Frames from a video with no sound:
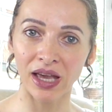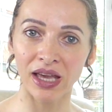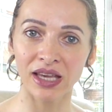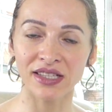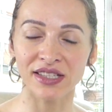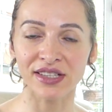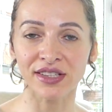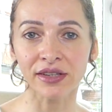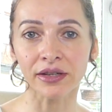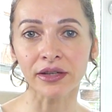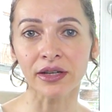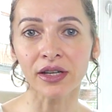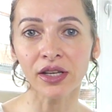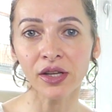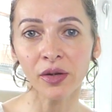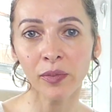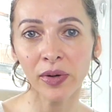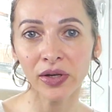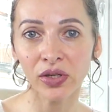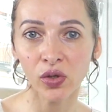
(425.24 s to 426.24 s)
a
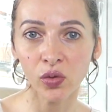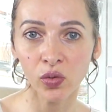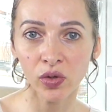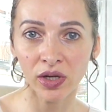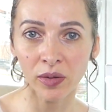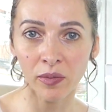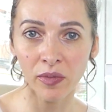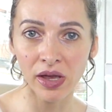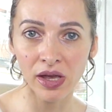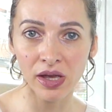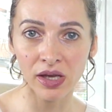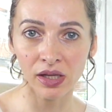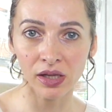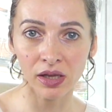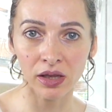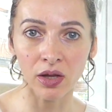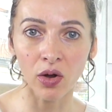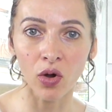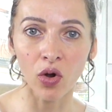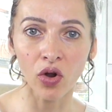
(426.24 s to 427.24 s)
skirt, but you want to make it
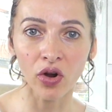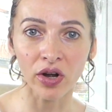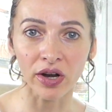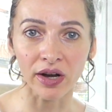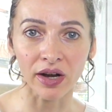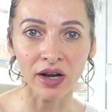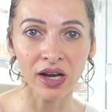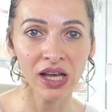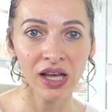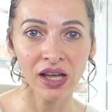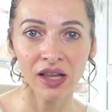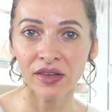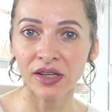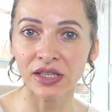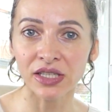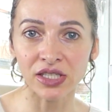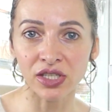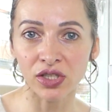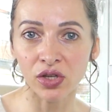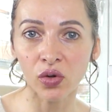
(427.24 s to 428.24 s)
longer.
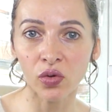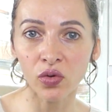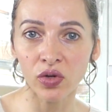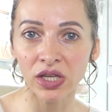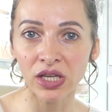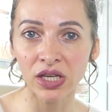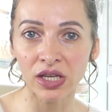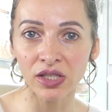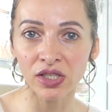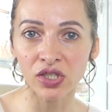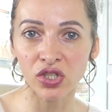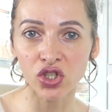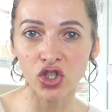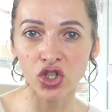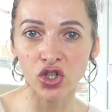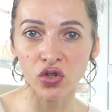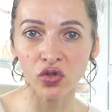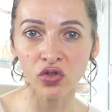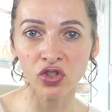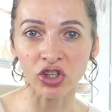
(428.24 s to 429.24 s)
There's no need
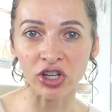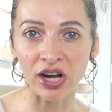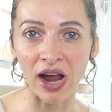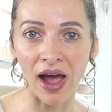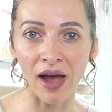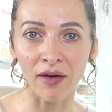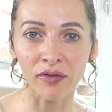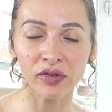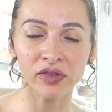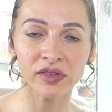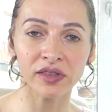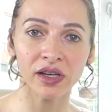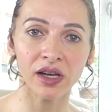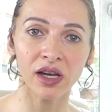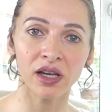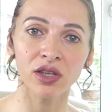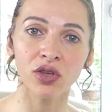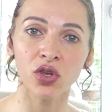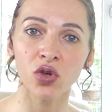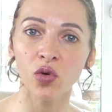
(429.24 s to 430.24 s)
to draft
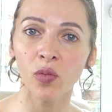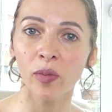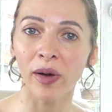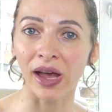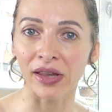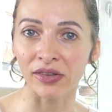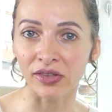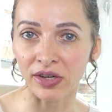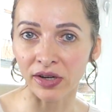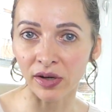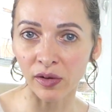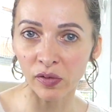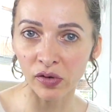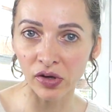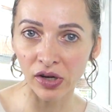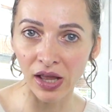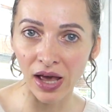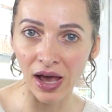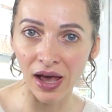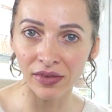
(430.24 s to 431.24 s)
a new pattern for
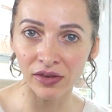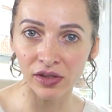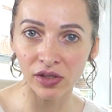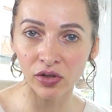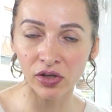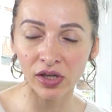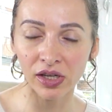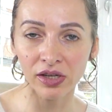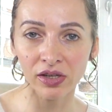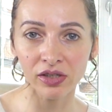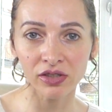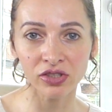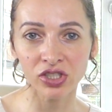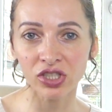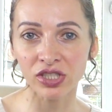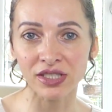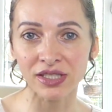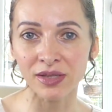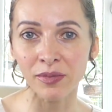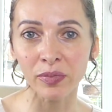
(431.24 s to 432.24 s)
that. You
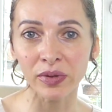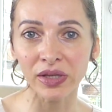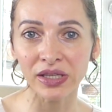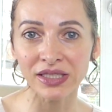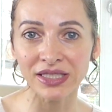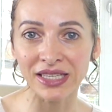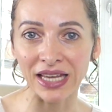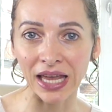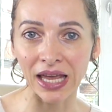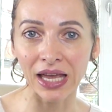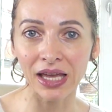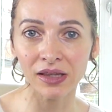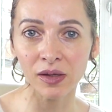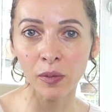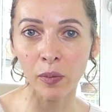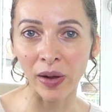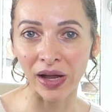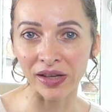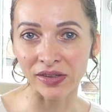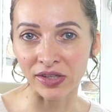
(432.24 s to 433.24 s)
just simply take the
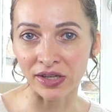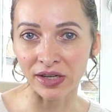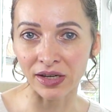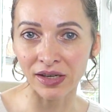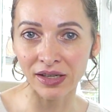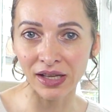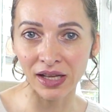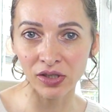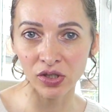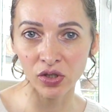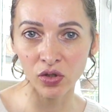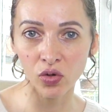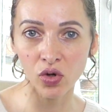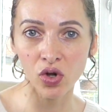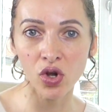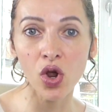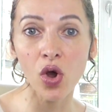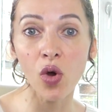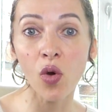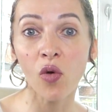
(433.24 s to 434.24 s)
pattern that you
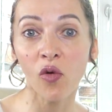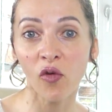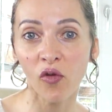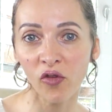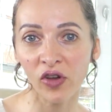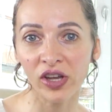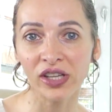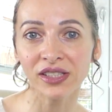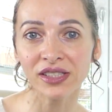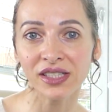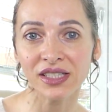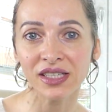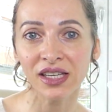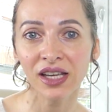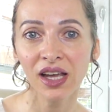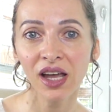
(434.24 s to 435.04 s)
know fits